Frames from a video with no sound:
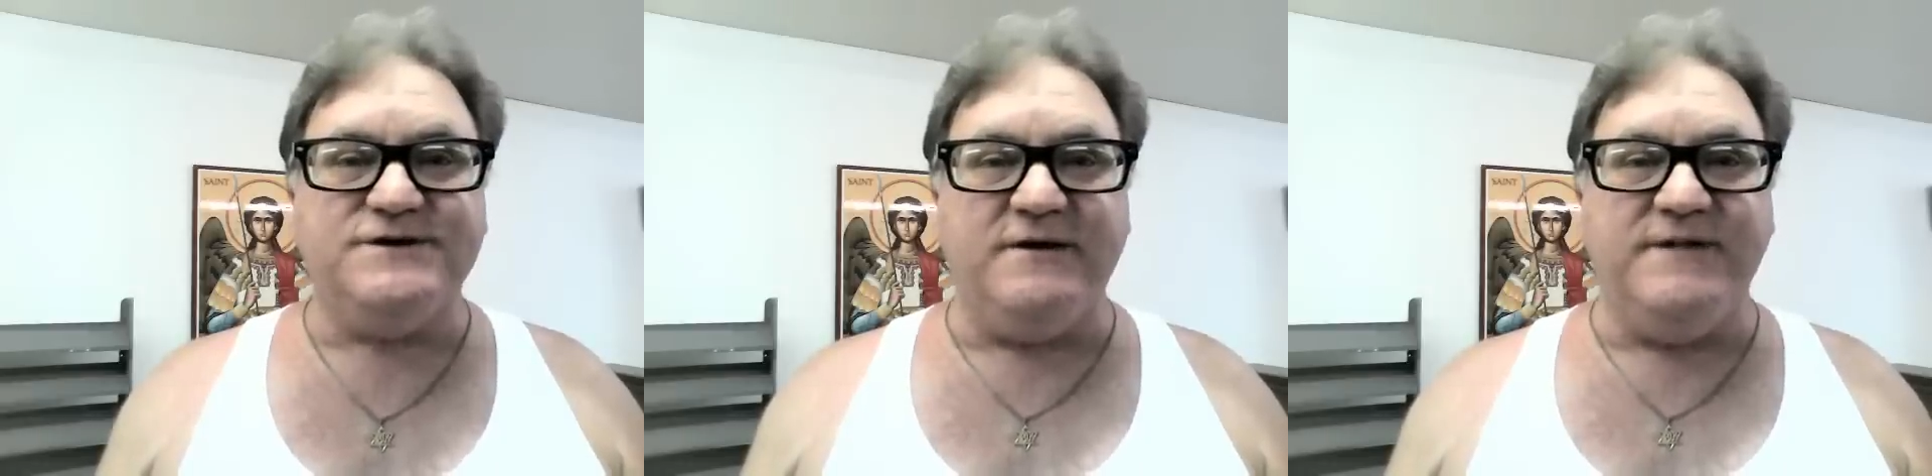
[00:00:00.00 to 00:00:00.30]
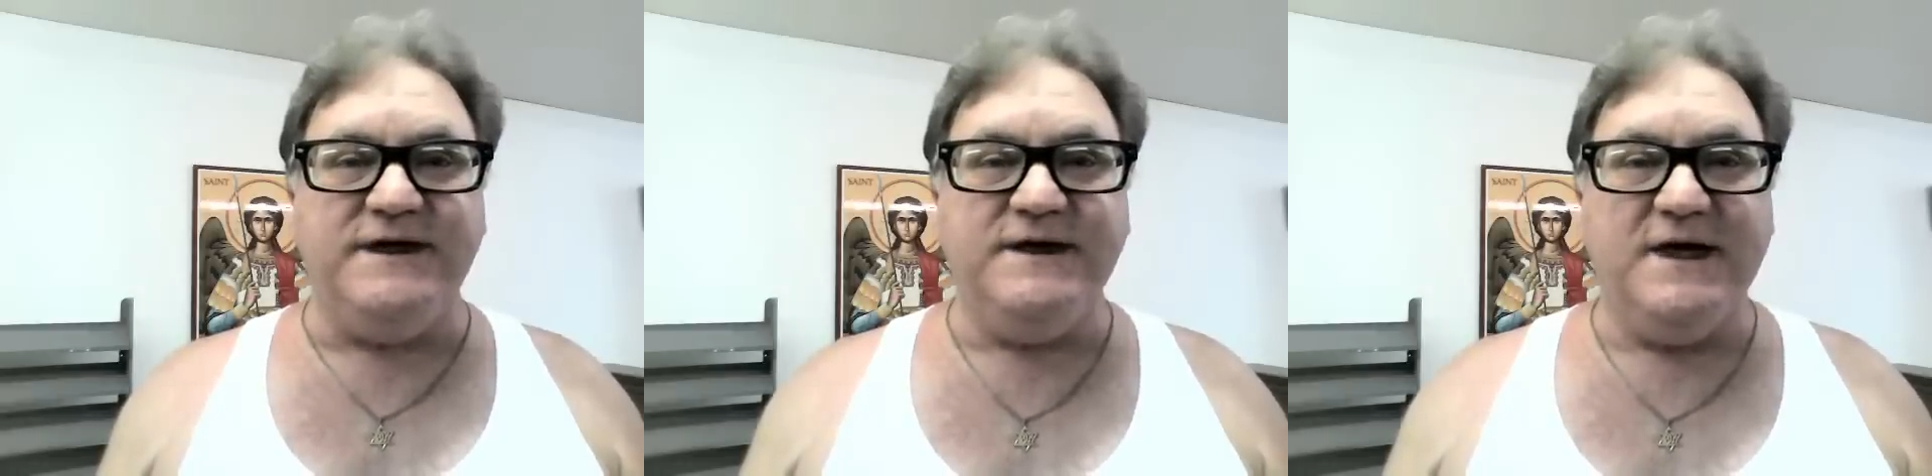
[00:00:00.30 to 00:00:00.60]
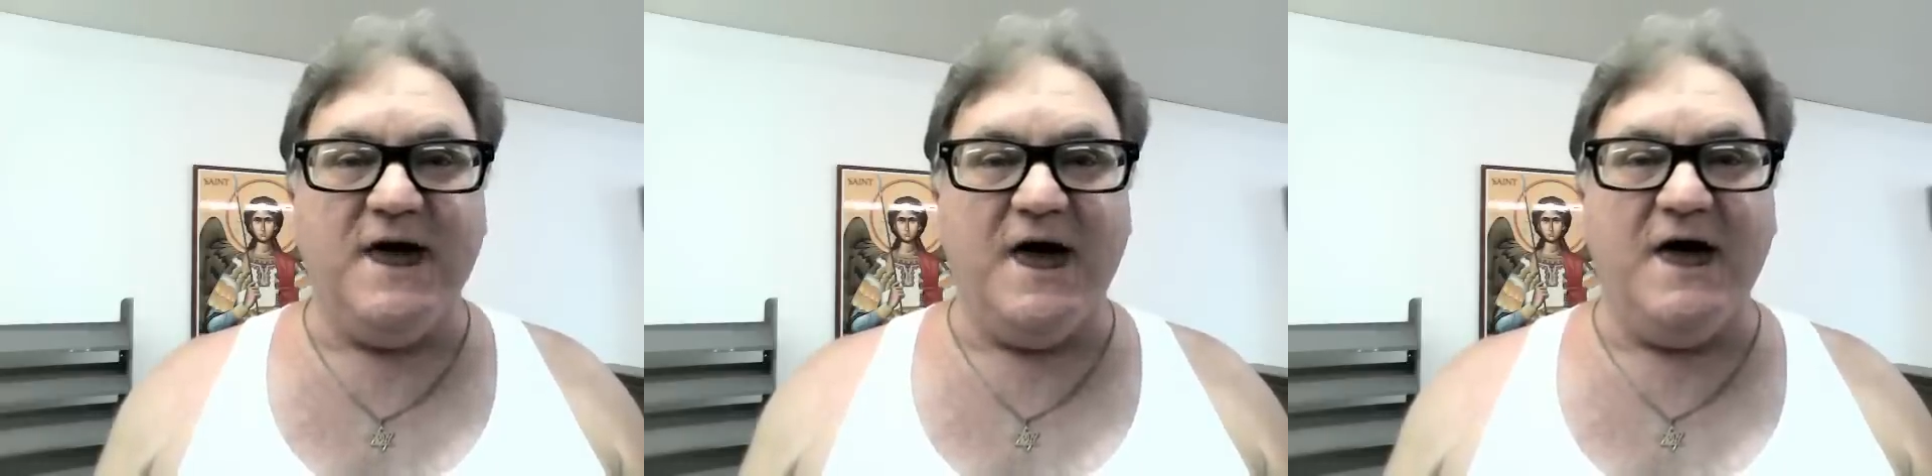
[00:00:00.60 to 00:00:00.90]
Send me
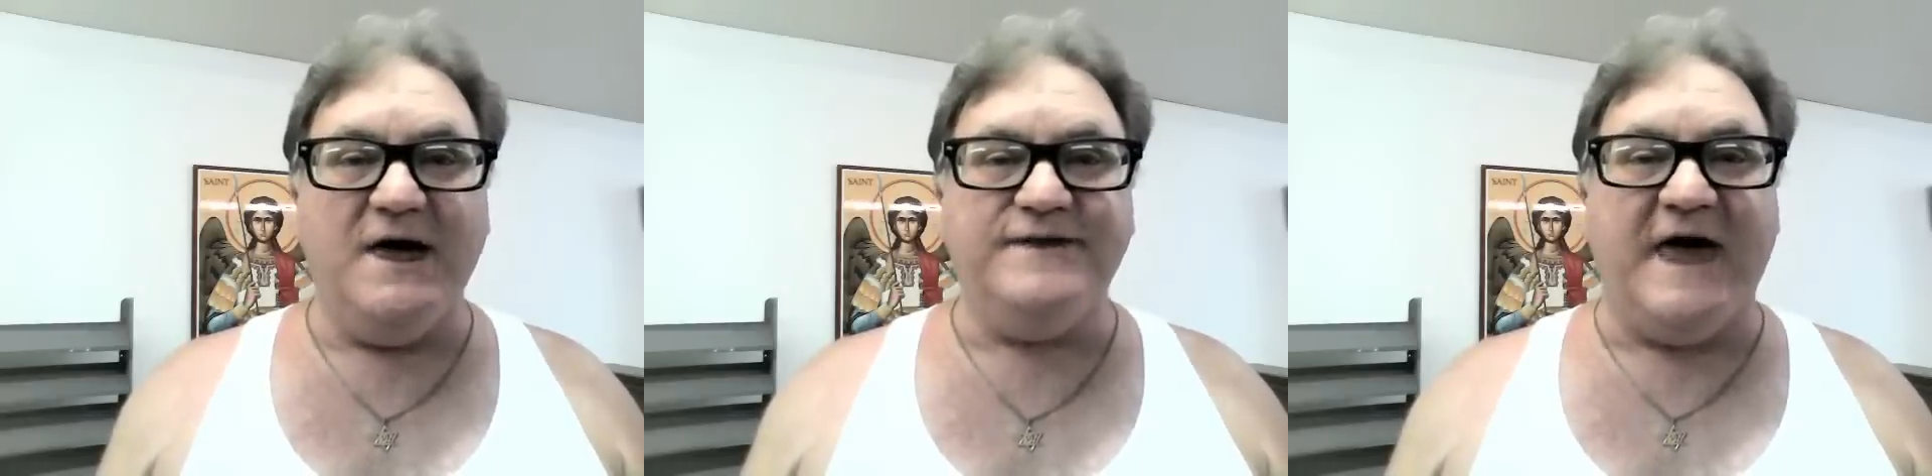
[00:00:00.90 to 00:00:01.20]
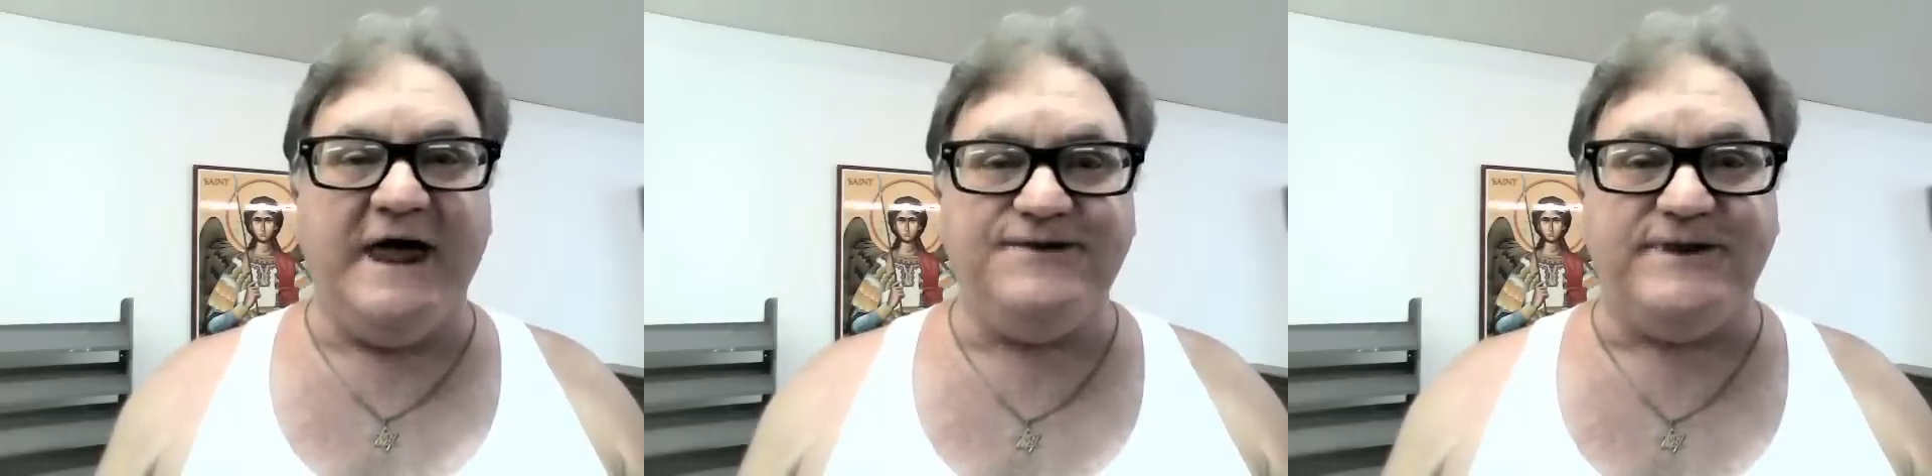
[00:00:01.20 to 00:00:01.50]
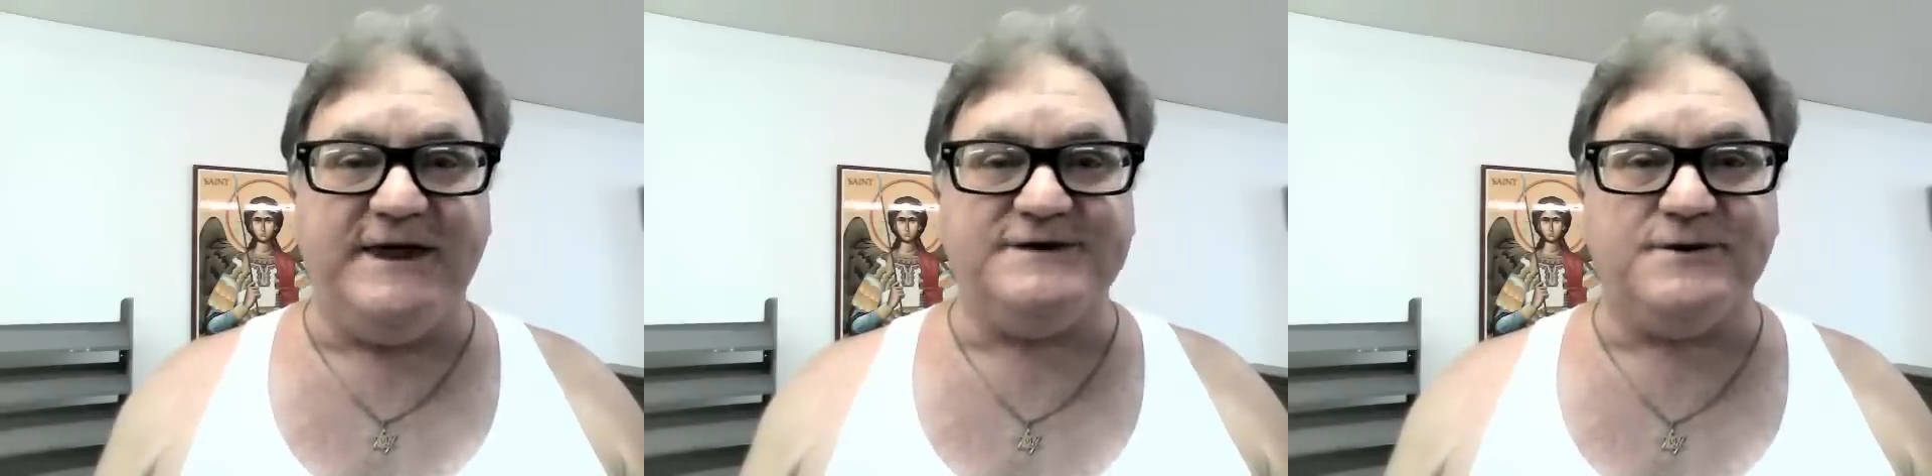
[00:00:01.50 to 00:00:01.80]
the
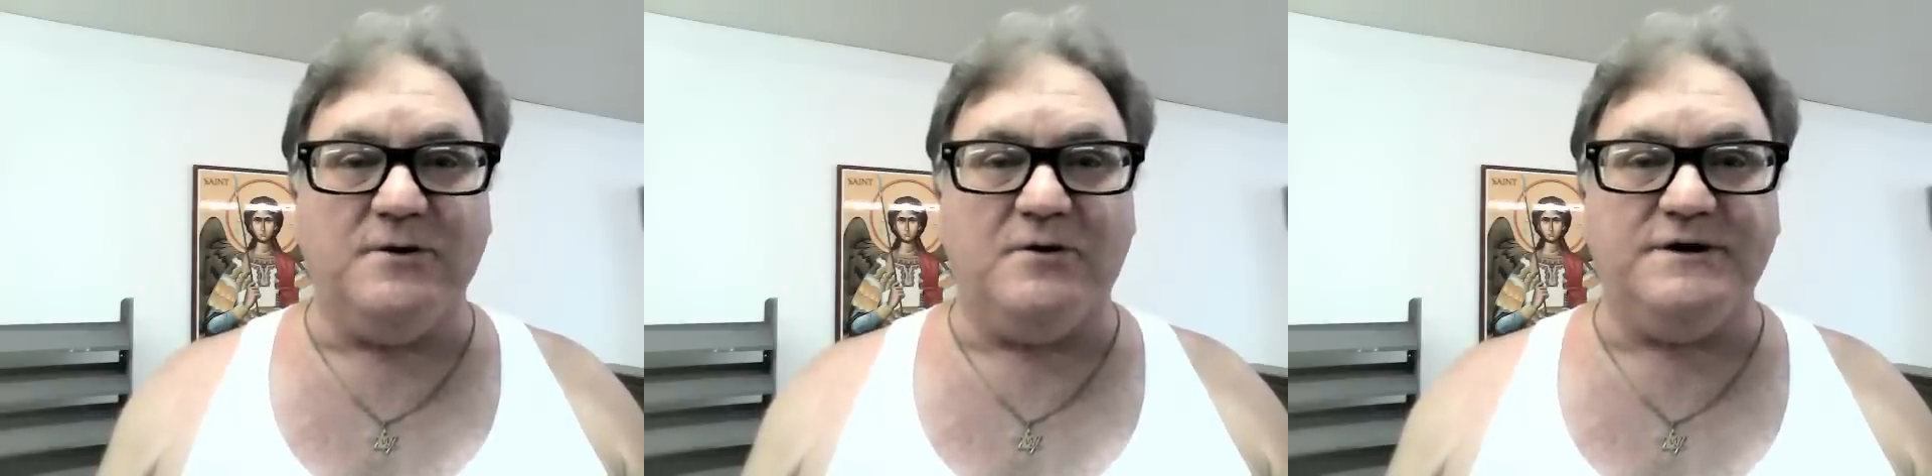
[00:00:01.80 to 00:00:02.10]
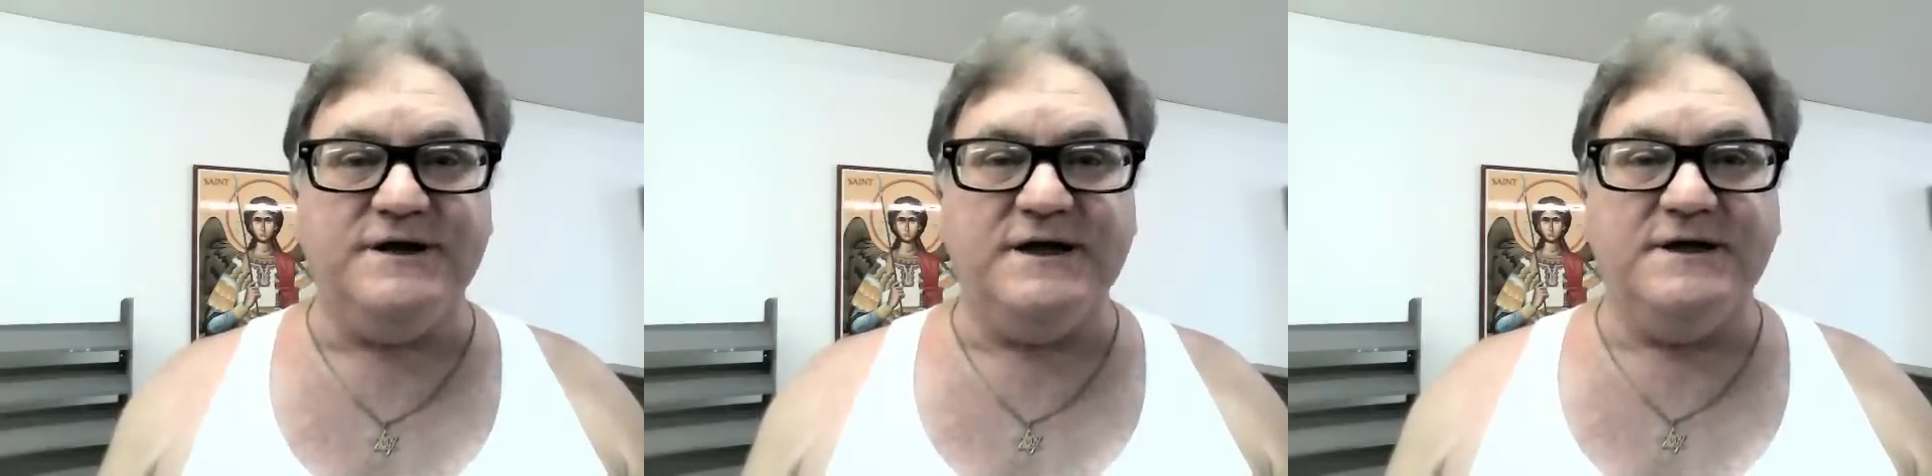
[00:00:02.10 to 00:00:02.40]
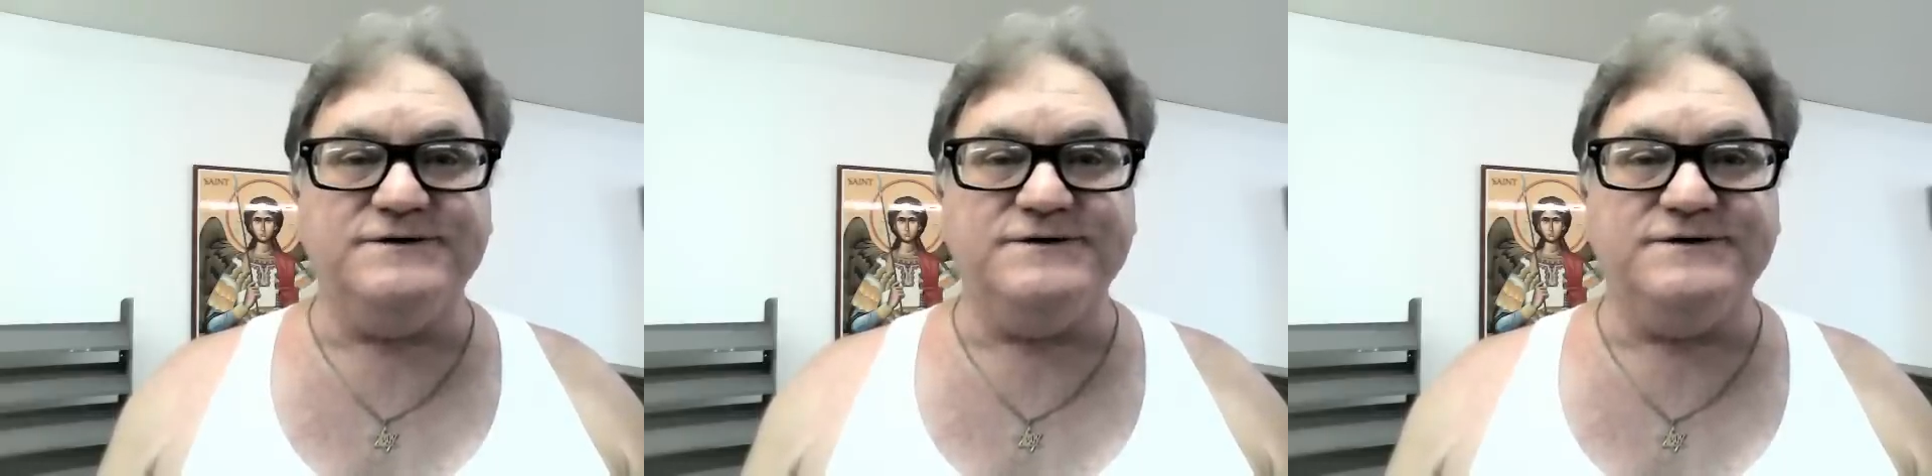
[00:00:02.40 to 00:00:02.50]
atheists, Lord.